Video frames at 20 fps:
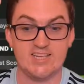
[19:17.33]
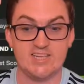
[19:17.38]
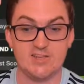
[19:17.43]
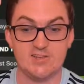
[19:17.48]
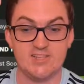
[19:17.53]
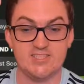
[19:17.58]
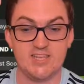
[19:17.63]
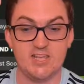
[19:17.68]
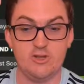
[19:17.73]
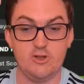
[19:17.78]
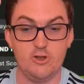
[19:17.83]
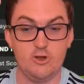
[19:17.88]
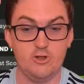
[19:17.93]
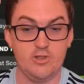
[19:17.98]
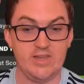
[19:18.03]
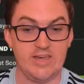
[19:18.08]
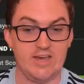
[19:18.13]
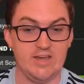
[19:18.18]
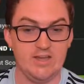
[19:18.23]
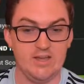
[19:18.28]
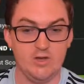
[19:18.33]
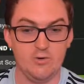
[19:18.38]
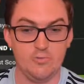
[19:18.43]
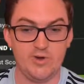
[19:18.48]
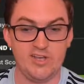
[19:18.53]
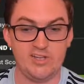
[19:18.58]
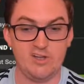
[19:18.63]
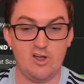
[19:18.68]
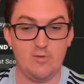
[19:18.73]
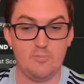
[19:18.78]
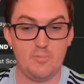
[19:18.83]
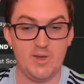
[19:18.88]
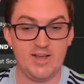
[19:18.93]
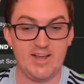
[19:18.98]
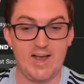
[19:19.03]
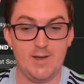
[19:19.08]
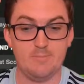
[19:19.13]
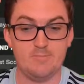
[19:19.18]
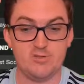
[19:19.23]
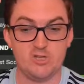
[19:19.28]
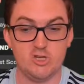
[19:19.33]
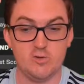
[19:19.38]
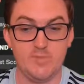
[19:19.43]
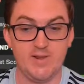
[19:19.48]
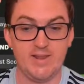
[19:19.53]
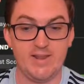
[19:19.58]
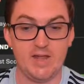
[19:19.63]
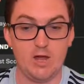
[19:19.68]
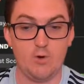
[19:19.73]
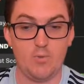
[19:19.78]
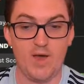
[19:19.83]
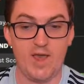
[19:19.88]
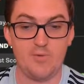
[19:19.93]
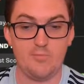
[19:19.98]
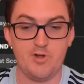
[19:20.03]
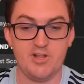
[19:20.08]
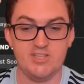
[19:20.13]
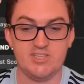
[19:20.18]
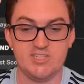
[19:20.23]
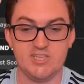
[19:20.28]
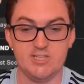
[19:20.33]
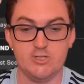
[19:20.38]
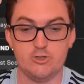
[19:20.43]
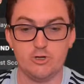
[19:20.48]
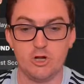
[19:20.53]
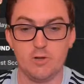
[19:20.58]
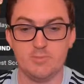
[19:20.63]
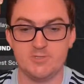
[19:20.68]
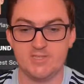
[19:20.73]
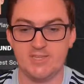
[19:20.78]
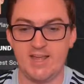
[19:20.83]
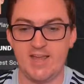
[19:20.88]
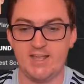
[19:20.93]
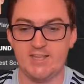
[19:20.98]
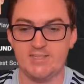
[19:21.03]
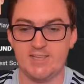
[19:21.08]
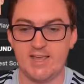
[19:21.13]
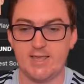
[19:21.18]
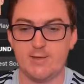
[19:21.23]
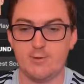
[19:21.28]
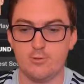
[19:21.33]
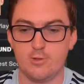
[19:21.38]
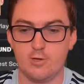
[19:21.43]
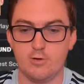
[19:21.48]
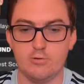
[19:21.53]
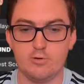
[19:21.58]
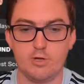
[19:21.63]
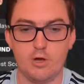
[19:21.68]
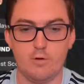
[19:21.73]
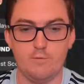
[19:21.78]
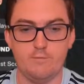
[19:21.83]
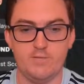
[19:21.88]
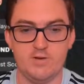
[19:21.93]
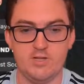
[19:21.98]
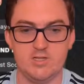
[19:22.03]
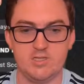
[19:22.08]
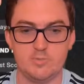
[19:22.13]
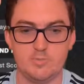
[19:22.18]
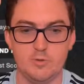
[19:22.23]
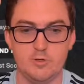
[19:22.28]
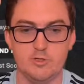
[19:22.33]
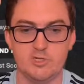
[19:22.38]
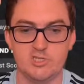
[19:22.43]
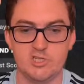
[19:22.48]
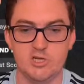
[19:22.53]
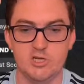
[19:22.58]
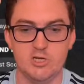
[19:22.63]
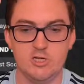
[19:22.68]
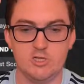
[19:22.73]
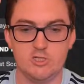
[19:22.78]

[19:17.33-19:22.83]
As I said earlier, we don't pick up too many away wins in Europe, so that is a good little confidence boost.